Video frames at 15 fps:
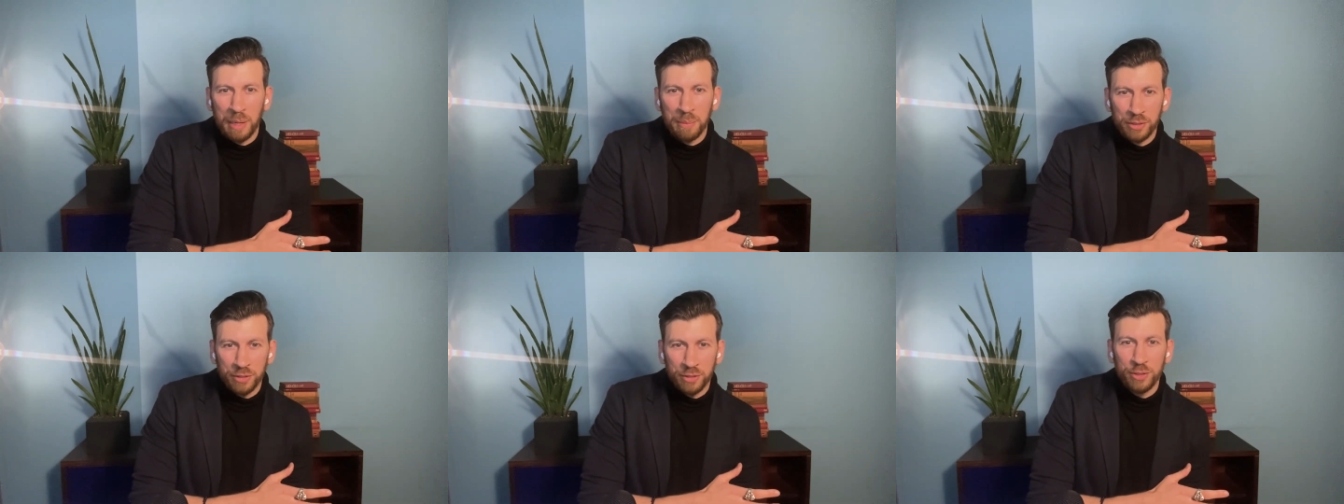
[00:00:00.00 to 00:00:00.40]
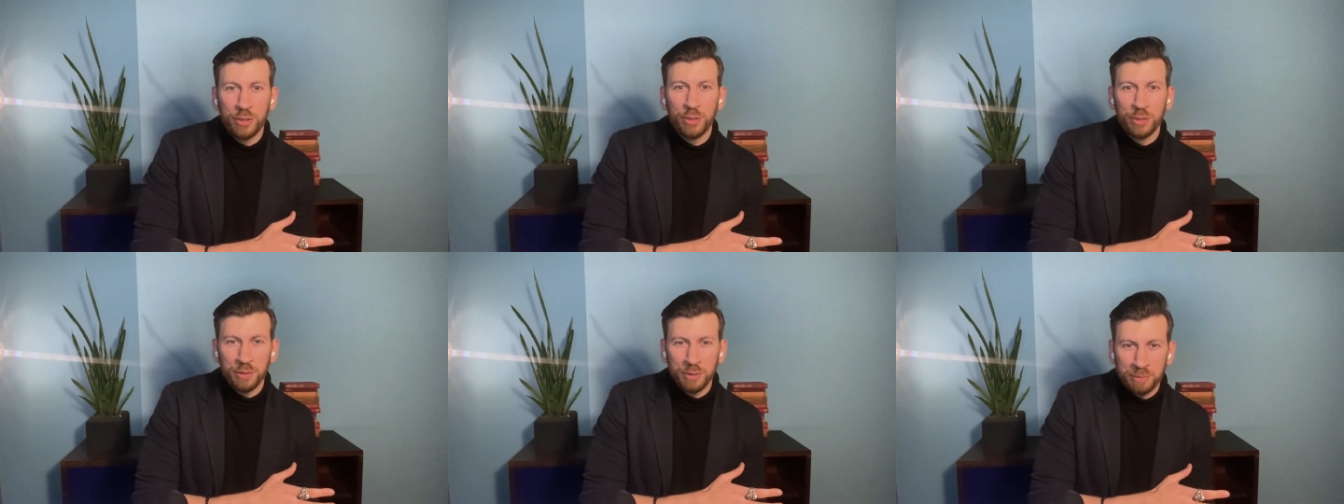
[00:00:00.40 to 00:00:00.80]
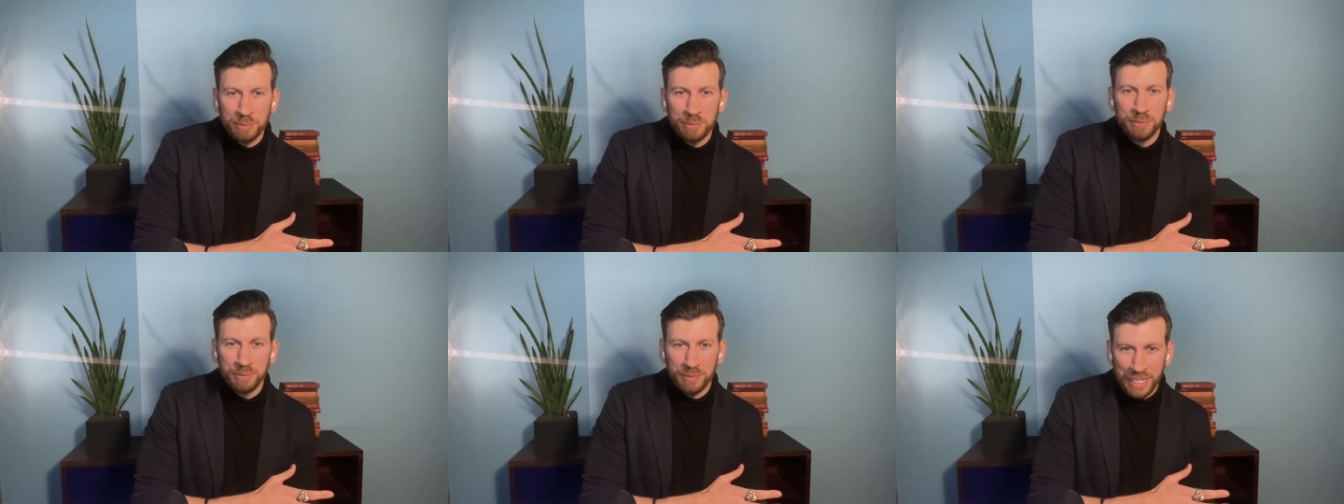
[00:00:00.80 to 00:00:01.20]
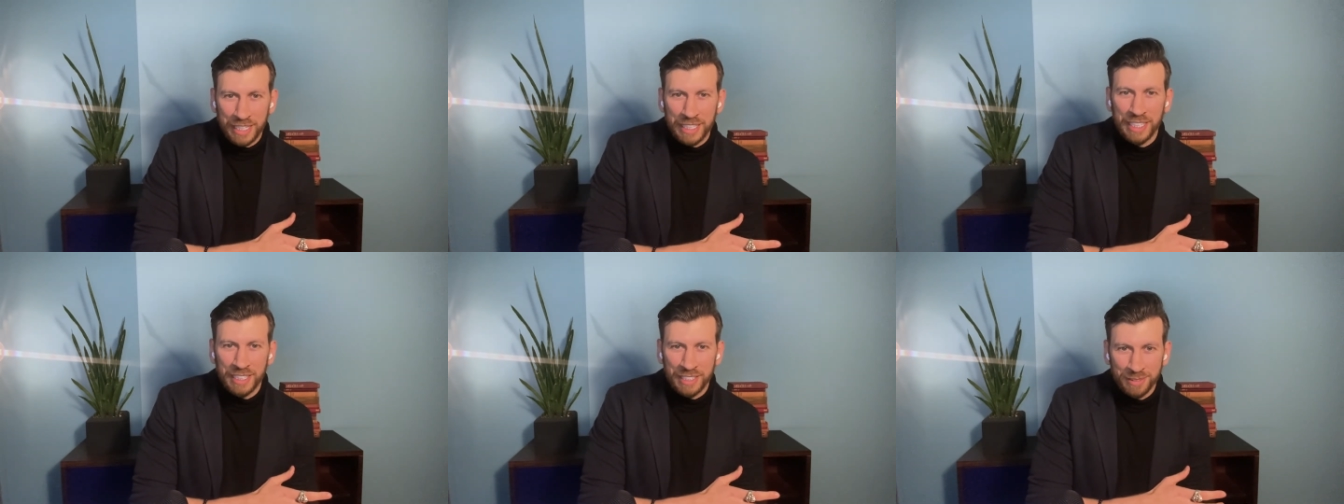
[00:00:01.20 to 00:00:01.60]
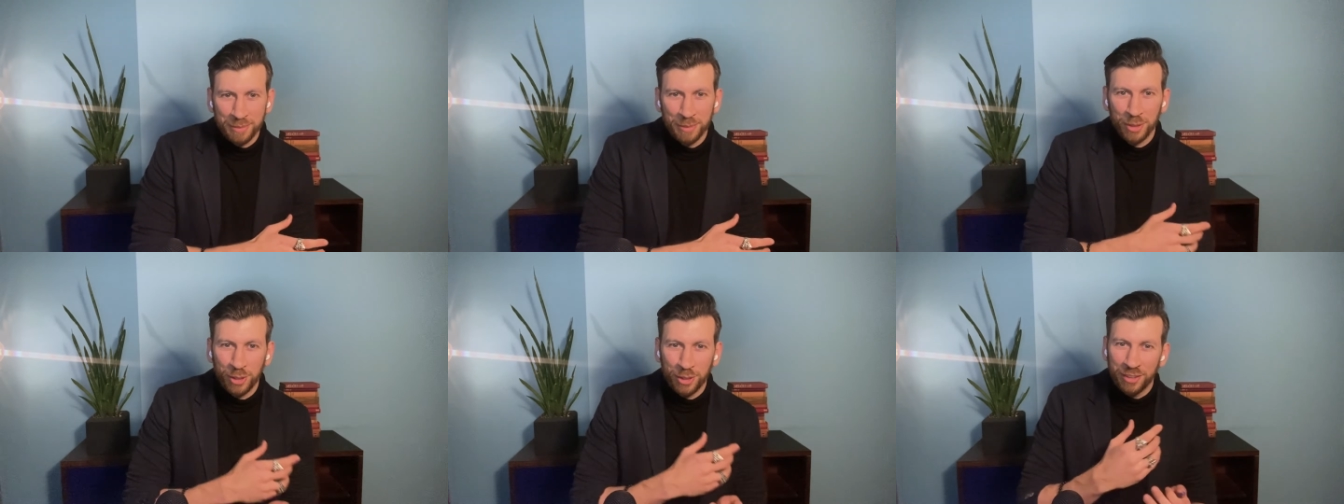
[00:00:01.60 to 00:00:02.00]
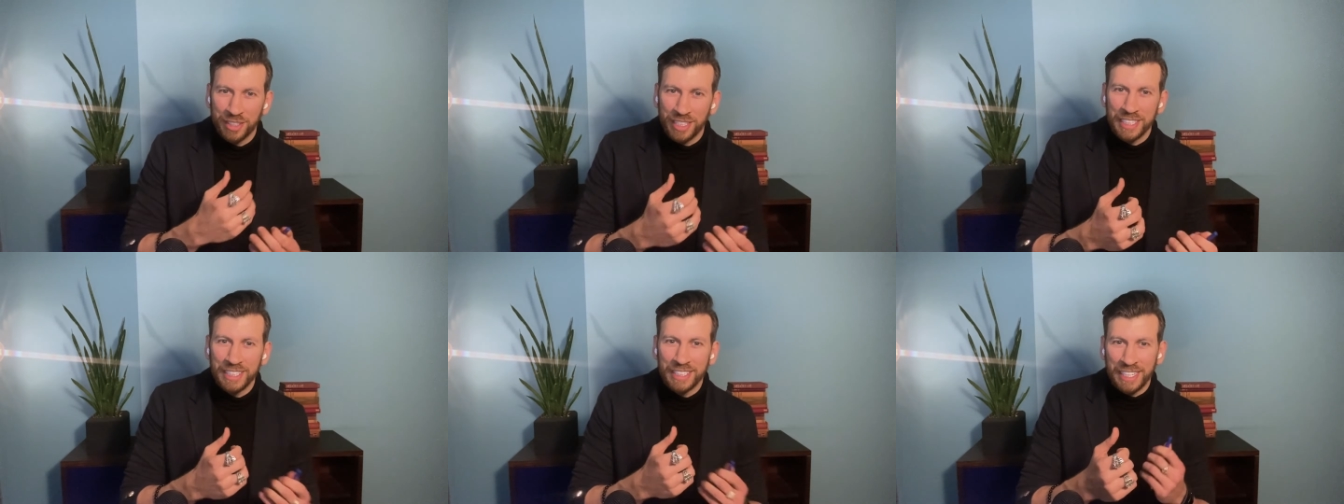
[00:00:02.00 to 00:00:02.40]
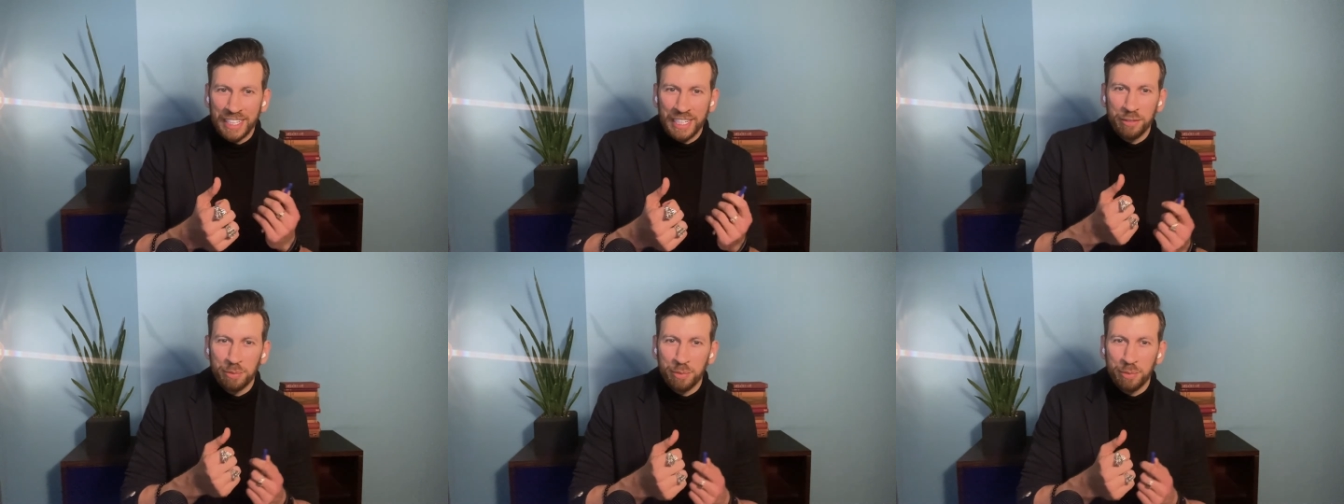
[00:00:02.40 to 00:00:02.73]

I'm a student again, because they have